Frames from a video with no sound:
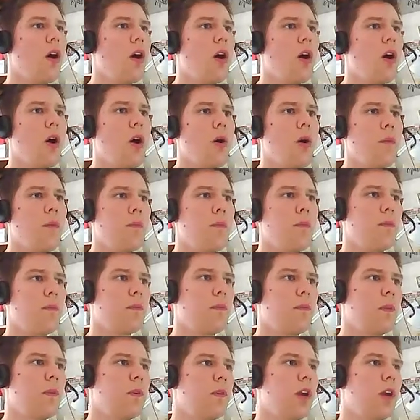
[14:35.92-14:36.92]
um
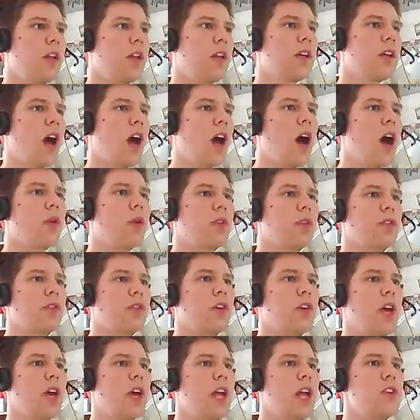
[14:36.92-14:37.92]
running out of
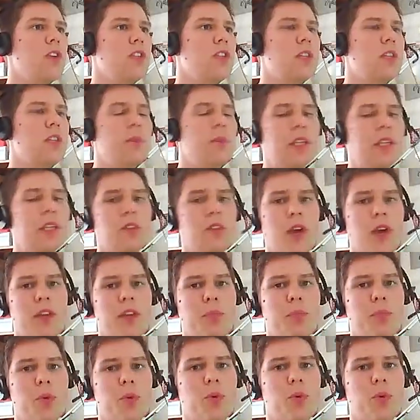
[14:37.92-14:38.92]
the HTTP
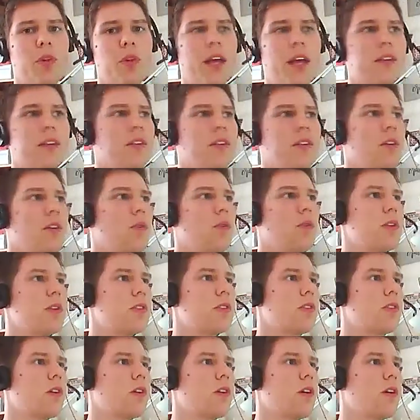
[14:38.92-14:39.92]
thread pool that uh,
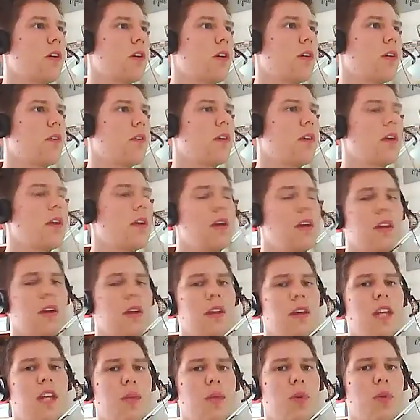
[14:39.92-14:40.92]
was uh,
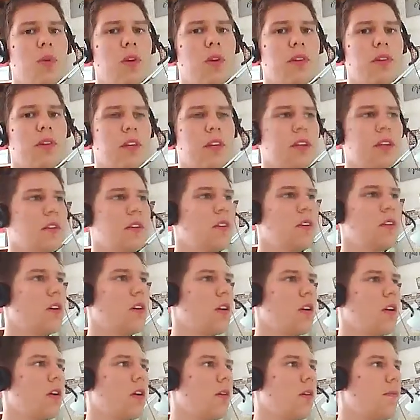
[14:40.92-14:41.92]
enabled in
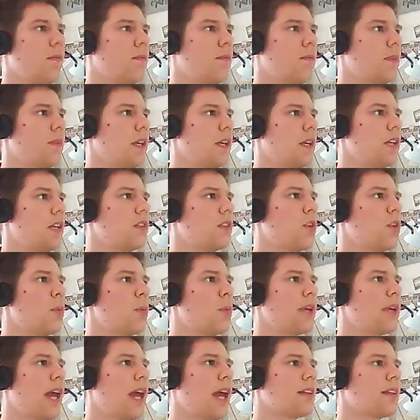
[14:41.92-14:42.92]
um, in
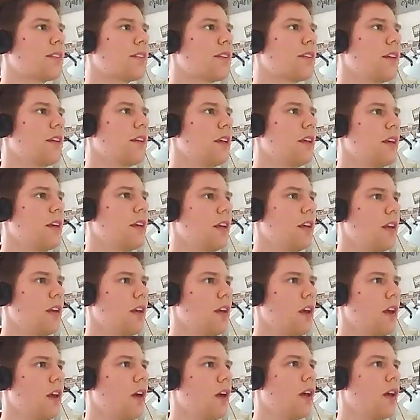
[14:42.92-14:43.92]
Tomcat.
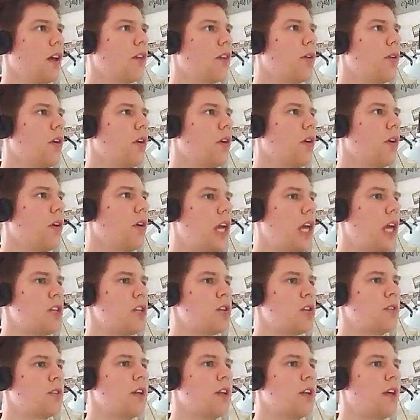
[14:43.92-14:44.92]
Another
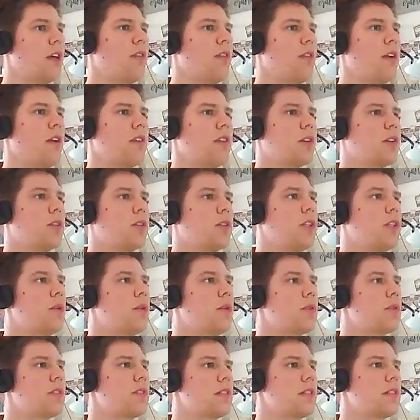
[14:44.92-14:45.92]
occasion there where we could
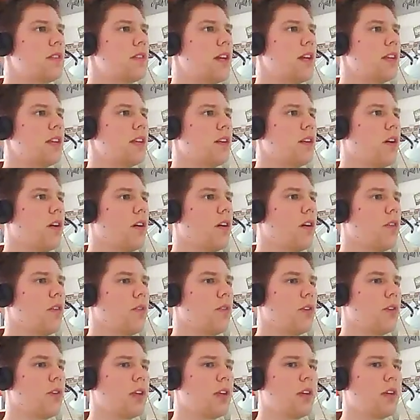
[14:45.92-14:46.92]
use this data
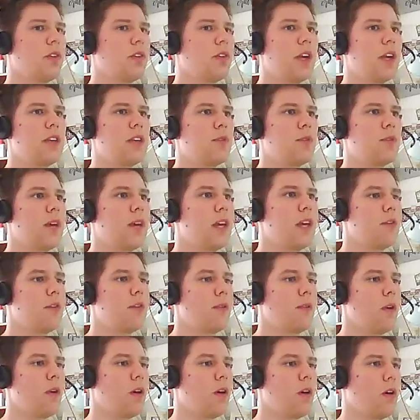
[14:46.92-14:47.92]
in a great way
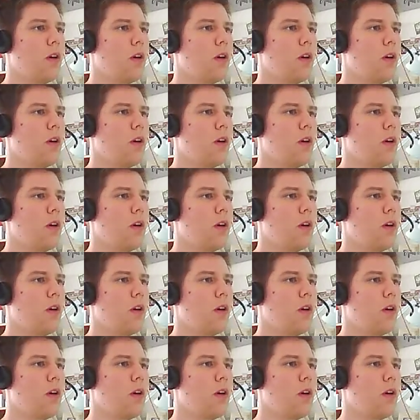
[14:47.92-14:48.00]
